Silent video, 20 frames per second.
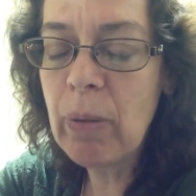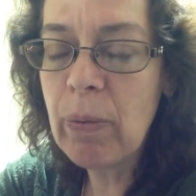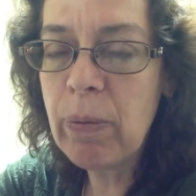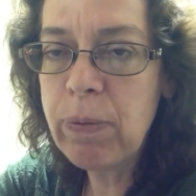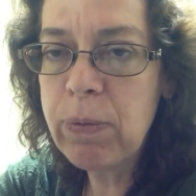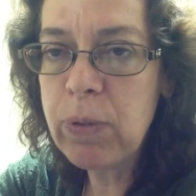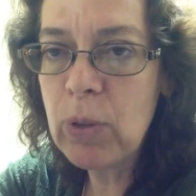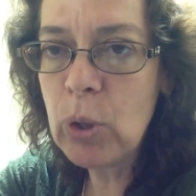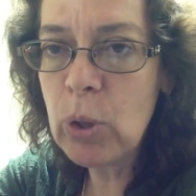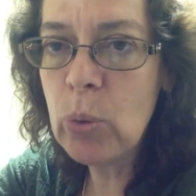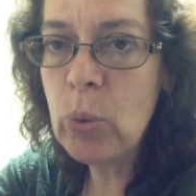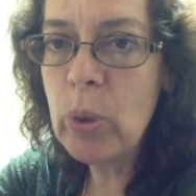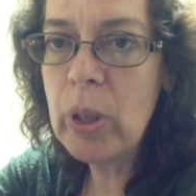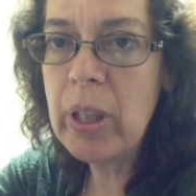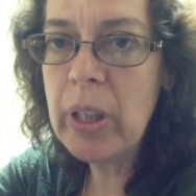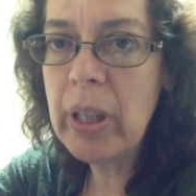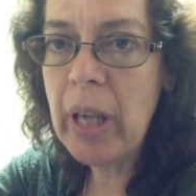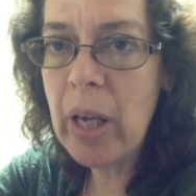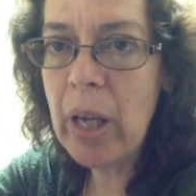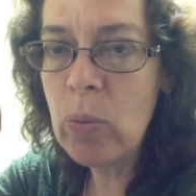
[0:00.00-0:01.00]

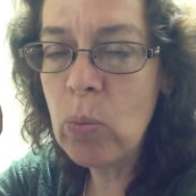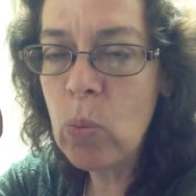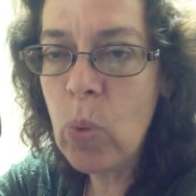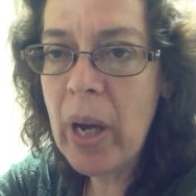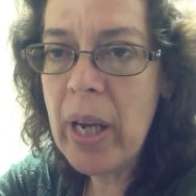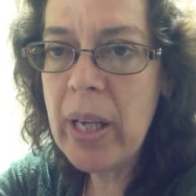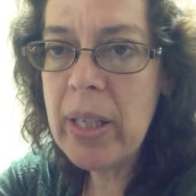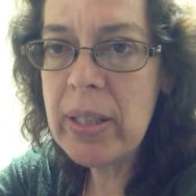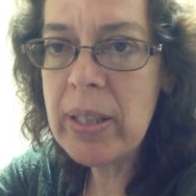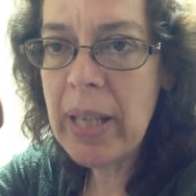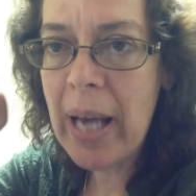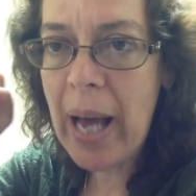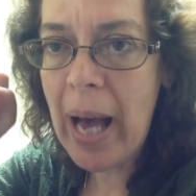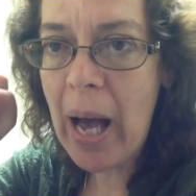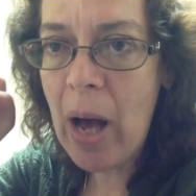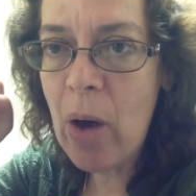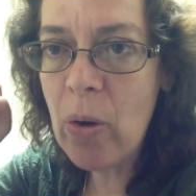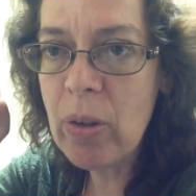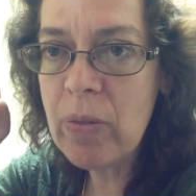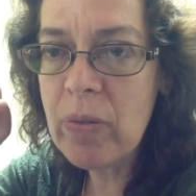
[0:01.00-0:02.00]
fluid and waste
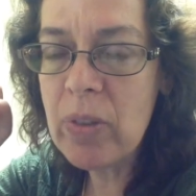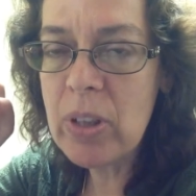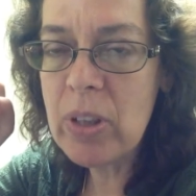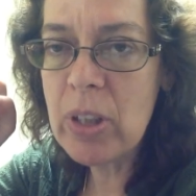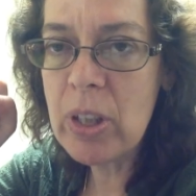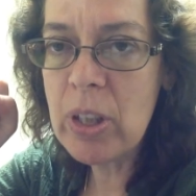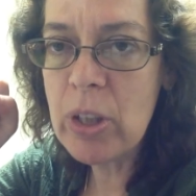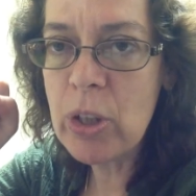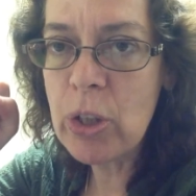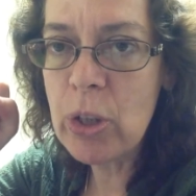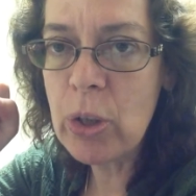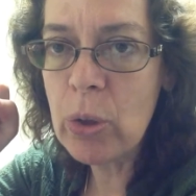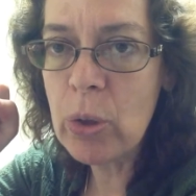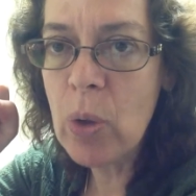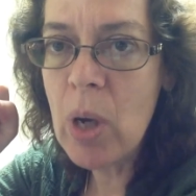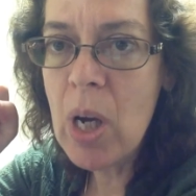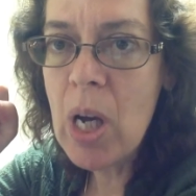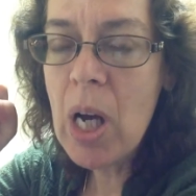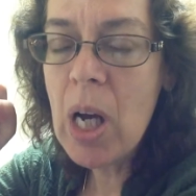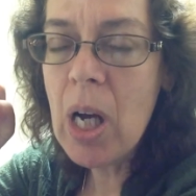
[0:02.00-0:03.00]
out of the
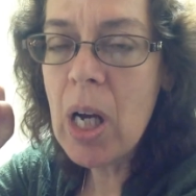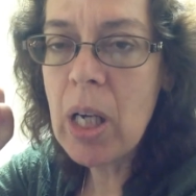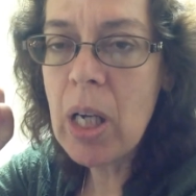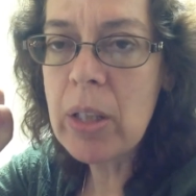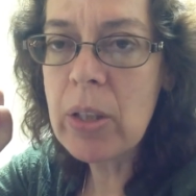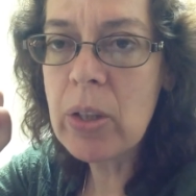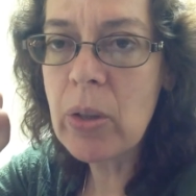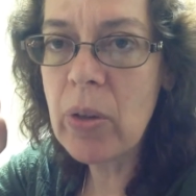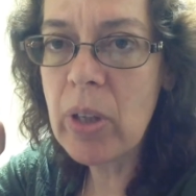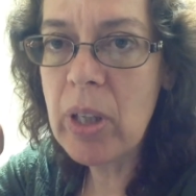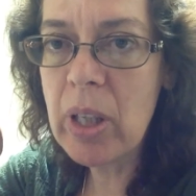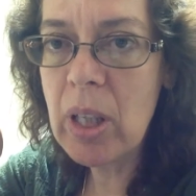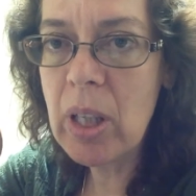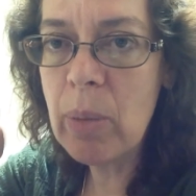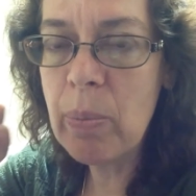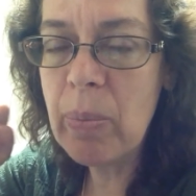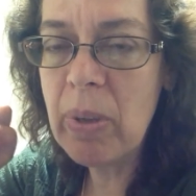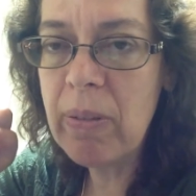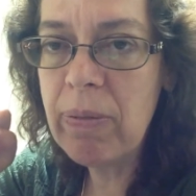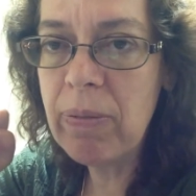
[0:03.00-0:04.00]
tissue so that it
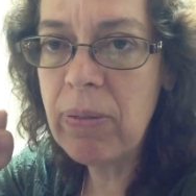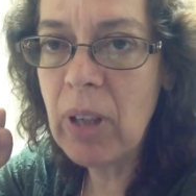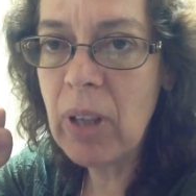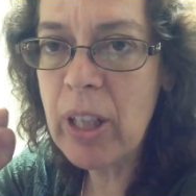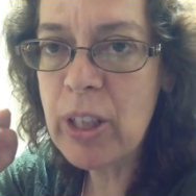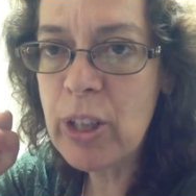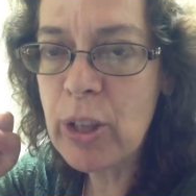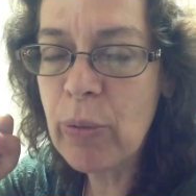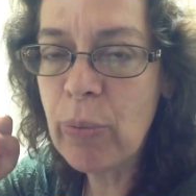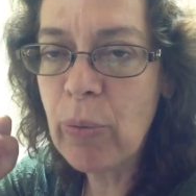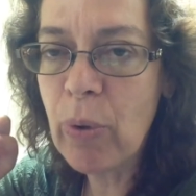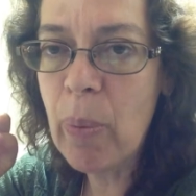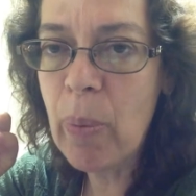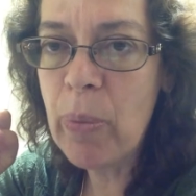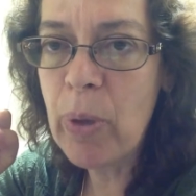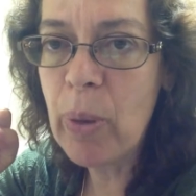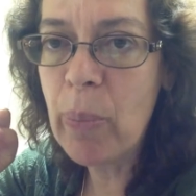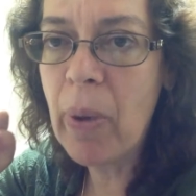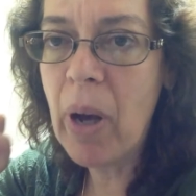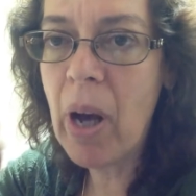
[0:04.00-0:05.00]
can be flushed
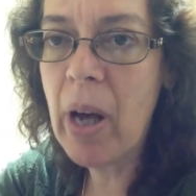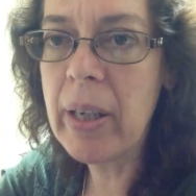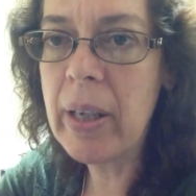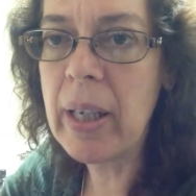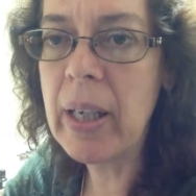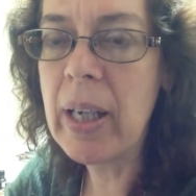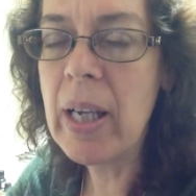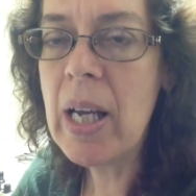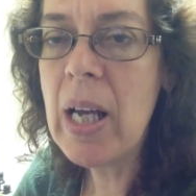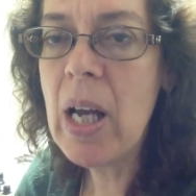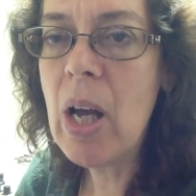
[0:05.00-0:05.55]
from the body.